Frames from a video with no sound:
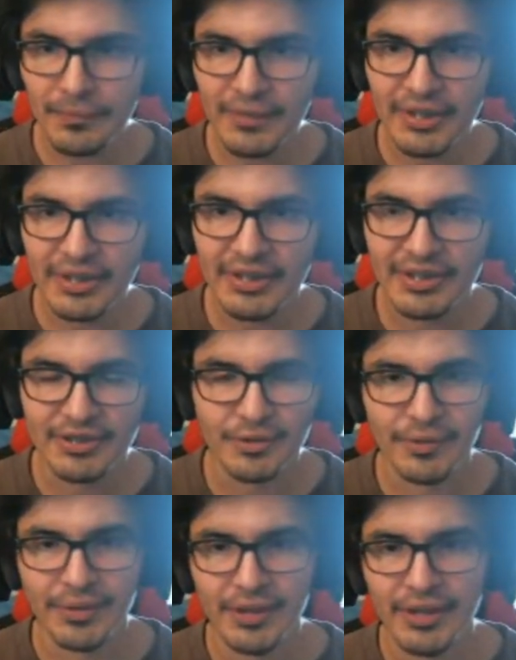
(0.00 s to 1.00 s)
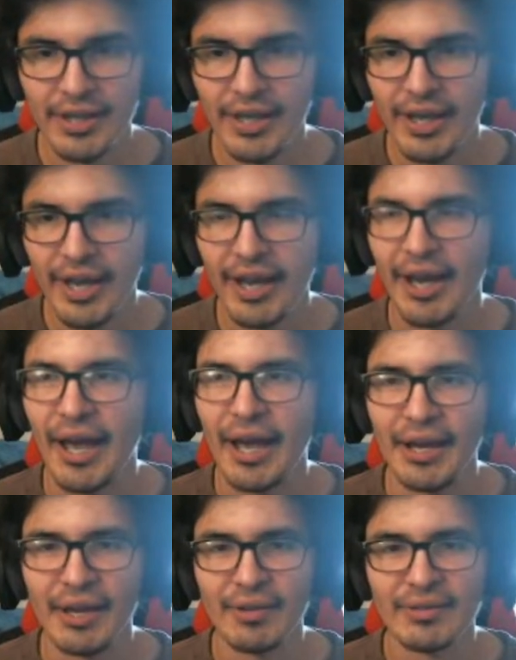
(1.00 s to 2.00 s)
Yeah, so
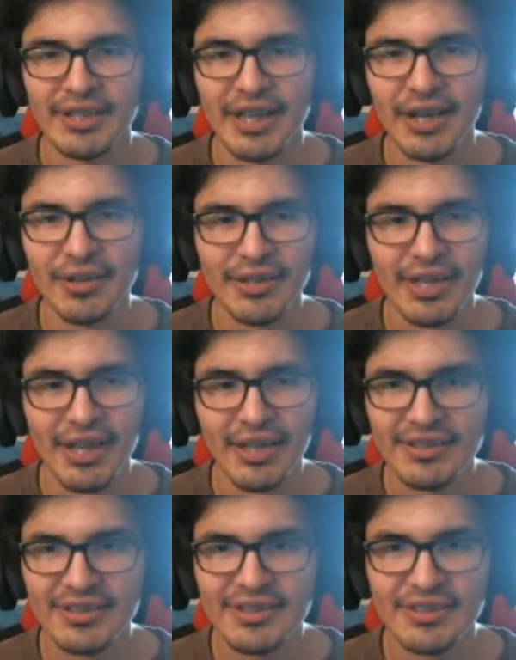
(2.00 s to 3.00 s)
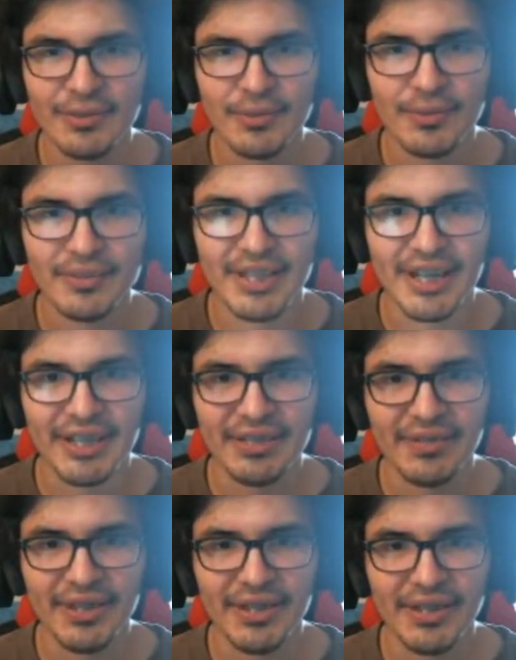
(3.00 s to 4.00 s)
I was like, how does this always
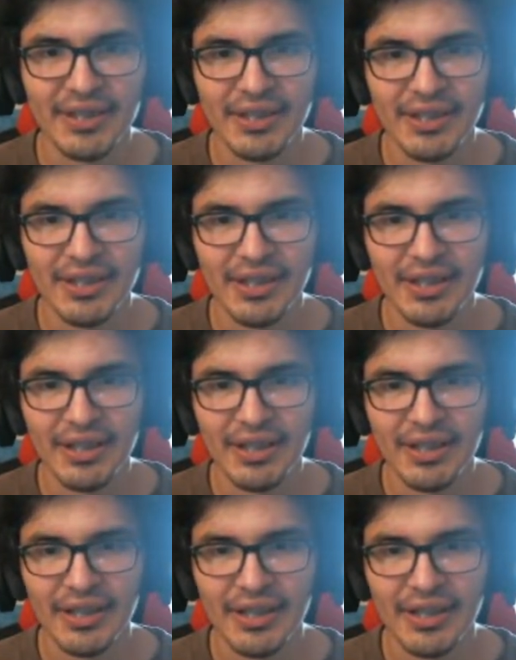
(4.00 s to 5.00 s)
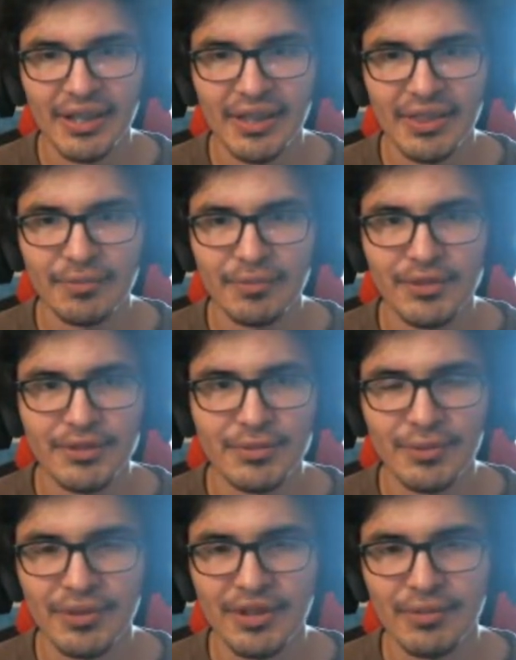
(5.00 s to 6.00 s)
activate the
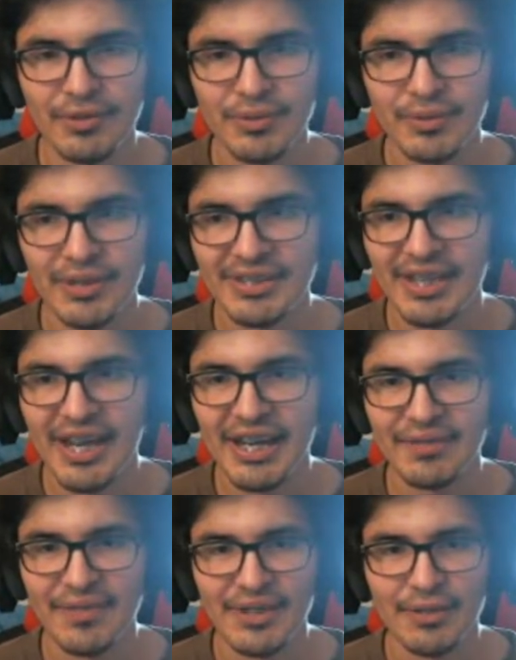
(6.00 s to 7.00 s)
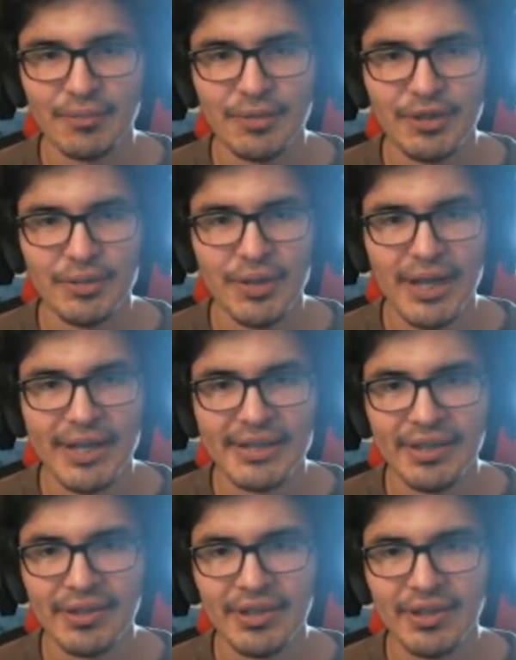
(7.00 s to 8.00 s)
ritual? And the ritual gets activated when you head
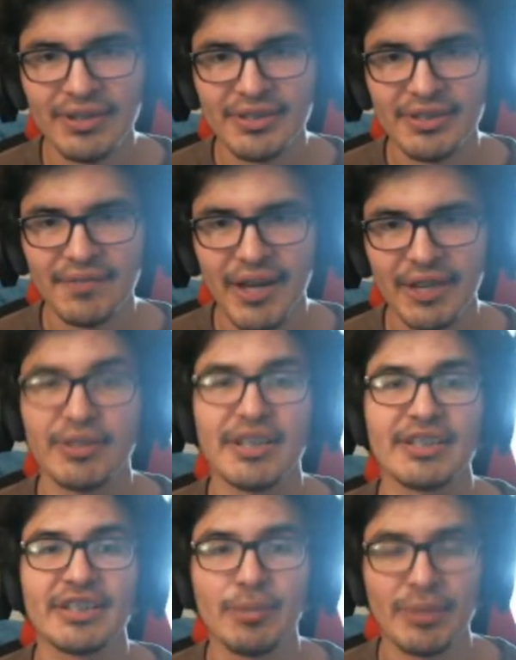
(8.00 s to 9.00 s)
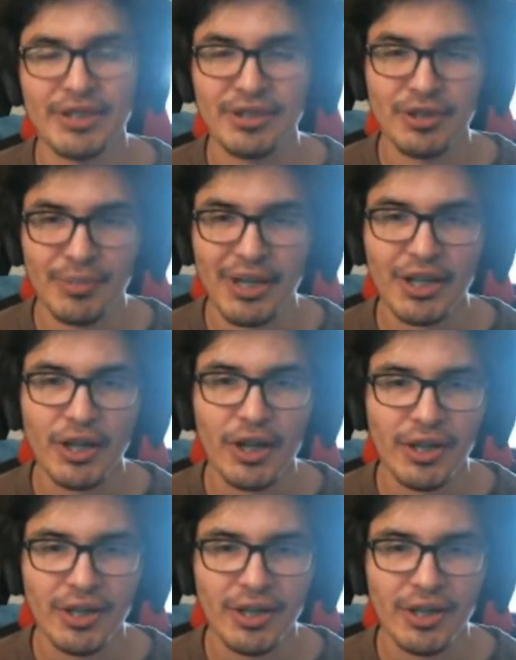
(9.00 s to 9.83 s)
down there because the factory has now been turned back on.